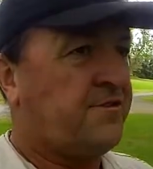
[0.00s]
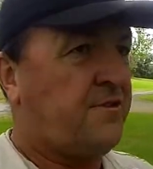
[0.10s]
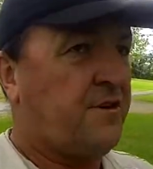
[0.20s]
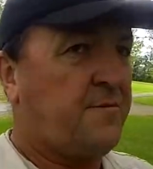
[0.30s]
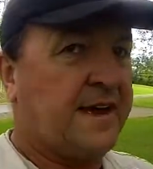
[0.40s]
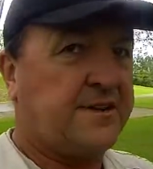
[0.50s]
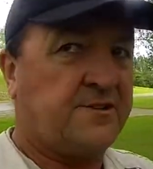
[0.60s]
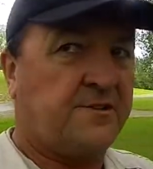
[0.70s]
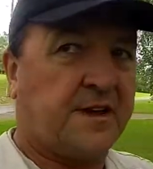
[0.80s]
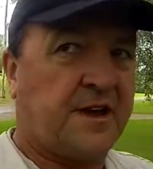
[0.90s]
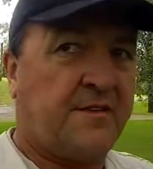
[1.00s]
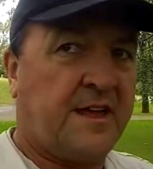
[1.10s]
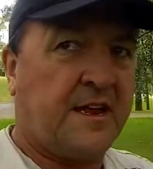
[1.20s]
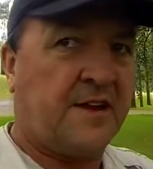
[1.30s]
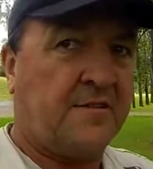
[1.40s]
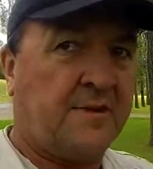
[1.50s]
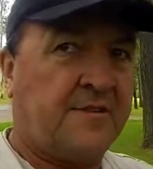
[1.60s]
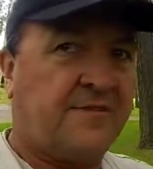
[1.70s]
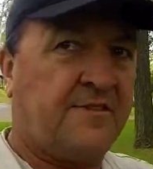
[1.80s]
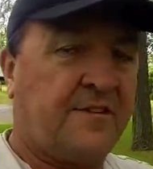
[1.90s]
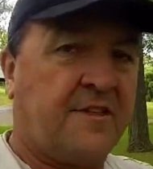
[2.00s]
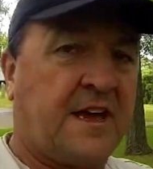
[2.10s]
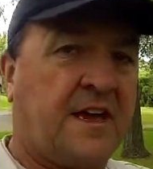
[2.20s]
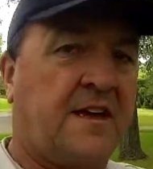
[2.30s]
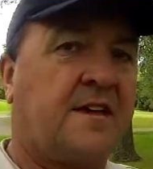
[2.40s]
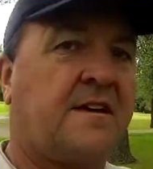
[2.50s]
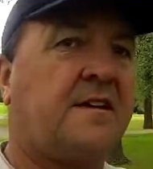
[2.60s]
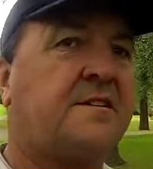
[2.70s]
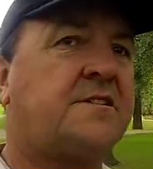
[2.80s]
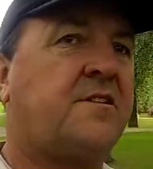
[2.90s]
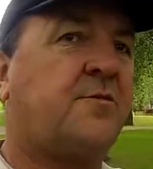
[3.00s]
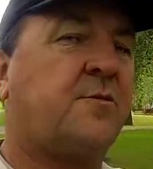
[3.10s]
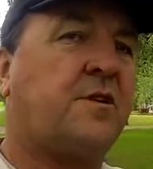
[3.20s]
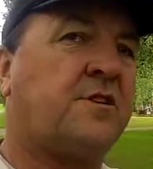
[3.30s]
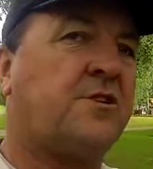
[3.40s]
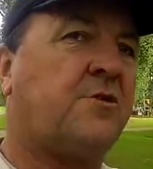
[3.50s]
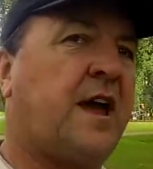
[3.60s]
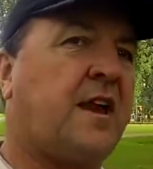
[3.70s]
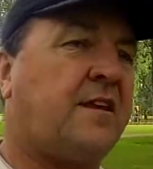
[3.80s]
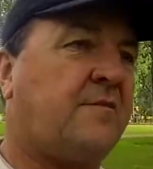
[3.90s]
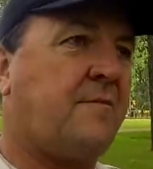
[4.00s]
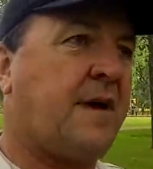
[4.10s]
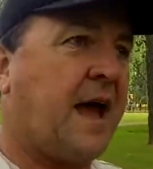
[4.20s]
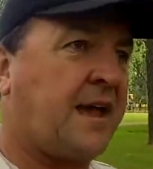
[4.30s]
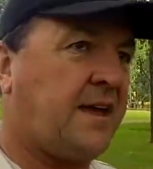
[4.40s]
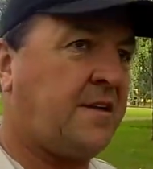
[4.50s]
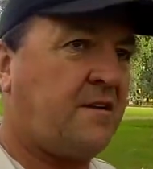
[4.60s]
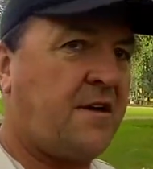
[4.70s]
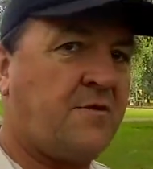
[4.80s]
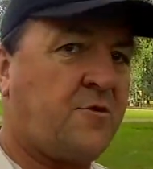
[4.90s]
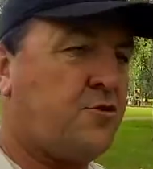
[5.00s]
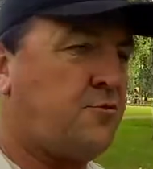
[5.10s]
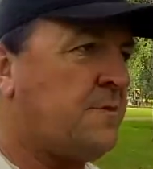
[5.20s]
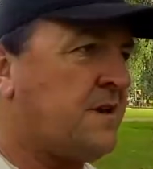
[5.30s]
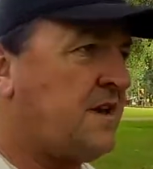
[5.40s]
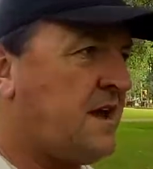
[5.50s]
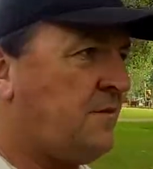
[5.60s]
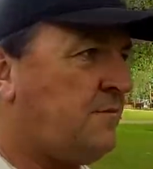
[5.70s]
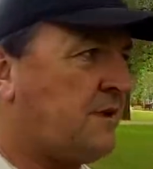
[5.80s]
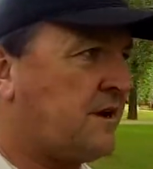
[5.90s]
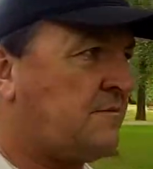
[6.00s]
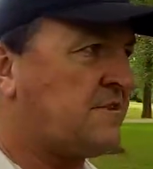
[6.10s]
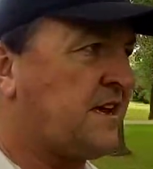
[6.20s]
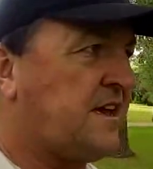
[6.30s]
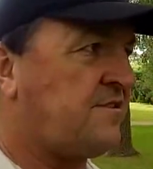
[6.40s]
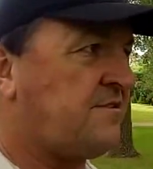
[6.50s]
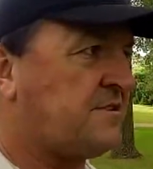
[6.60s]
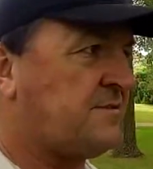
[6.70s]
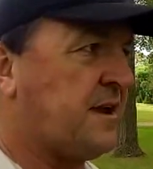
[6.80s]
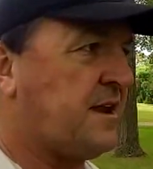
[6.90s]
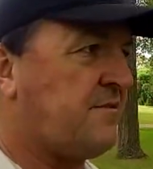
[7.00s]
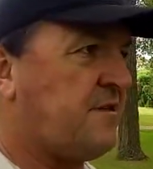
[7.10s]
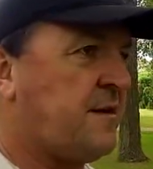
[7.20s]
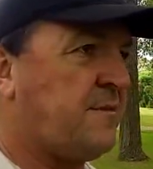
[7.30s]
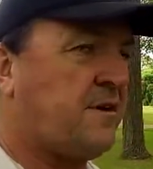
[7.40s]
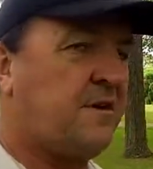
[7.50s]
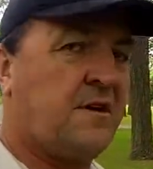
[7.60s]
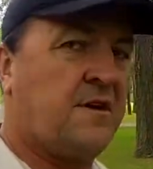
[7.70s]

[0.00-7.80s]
to try and make sure I go that little bit further, so that when I do edit them back in Lightroom and bring them together as a panorama,